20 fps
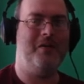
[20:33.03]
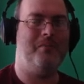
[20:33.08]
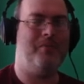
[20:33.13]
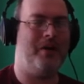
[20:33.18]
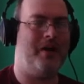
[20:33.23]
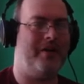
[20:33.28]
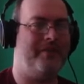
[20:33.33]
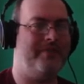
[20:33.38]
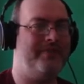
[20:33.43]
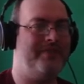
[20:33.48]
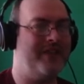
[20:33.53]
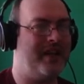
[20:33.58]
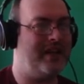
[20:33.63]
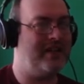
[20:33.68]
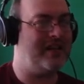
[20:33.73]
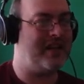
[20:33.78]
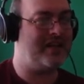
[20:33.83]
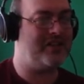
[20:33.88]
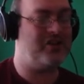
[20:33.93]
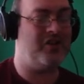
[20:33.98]
But
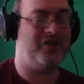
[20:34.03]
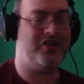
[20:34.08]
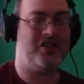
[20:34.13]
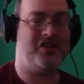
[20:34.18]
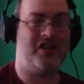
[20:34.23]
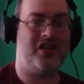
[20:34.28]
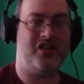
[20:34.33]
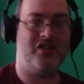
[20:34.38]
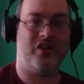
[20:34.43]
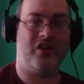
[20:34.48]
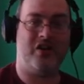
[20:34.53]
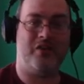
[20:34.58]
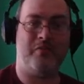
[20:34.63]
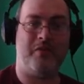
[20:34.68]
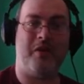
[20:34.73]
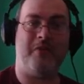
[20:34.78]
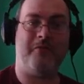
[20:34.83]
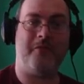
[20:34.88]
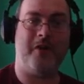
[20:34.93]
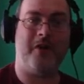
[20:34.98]
that's not to say it's not going to
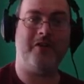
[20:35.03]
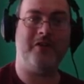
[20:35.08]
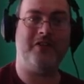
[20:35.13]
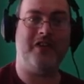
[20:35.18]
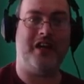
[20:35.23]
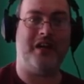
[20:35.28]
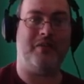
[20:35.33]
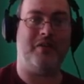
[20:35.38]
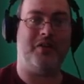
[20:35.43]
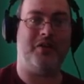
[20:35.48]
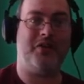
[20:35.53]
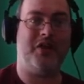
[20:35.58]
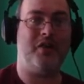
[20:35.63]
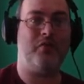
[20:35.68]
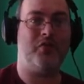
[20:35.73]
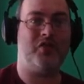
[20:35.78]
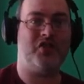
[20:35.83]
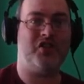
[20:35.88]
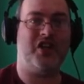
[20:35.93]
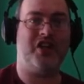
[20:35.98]
be a fun game. I
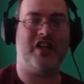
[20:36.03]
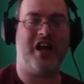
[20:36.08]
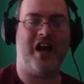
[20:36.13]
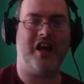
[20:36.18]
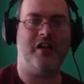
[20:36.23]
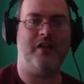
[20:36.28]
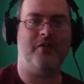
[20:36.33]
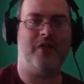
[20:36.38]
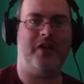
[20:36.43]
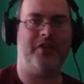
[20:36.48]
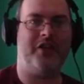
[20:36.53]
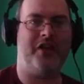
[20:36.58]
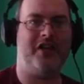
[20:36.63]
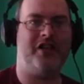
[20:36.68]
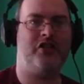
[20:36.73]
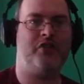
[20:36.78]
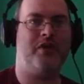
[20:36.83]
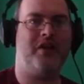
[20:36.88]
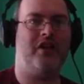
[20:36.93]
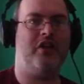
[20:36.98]
think once you get the hang of it, I
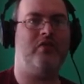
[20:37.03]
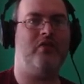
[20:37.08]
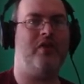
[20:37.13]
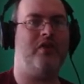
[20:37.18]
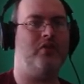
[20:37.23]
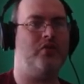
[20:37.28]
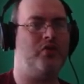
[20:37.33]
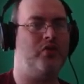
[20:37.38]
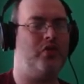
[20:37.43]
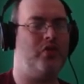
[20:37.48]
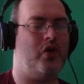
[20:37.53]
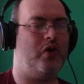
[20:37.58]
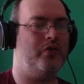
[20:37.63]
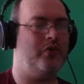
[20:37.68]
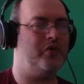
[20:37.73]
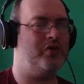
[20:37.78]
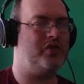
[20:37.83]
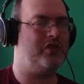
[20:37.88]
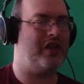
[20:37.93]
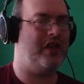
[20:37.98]
think swinging around all
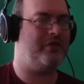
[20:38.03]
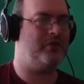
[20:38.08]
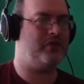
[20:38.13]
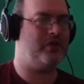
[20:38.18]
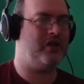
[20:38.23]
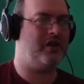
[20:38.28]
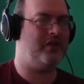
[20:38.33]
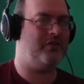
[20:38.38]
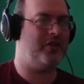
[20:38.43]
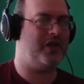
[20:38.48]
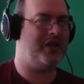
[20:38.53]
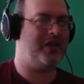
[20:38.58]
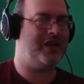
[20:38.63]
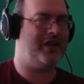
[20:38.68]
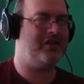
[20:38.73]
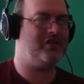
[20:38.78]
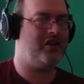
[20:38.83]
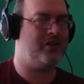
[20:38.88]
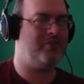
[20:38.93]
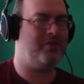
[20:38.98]
those levels and everything
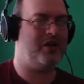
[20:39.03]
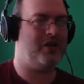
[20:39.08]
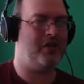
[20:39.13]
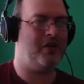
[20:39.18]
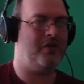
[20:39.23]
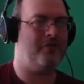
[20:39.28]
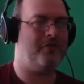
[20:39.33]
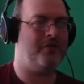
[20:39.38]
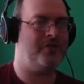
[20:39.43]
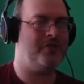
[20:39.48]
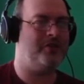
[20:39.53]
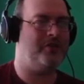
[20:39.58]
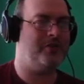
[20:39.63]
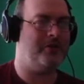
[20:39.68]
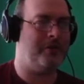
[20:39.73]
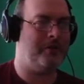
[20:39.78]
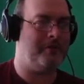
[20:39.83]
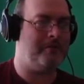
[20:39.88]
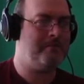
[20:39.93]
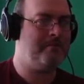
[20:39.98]
is going to be a lot of fun to
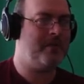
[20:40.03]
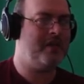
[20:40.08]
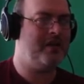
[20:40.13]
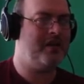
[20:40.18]
do.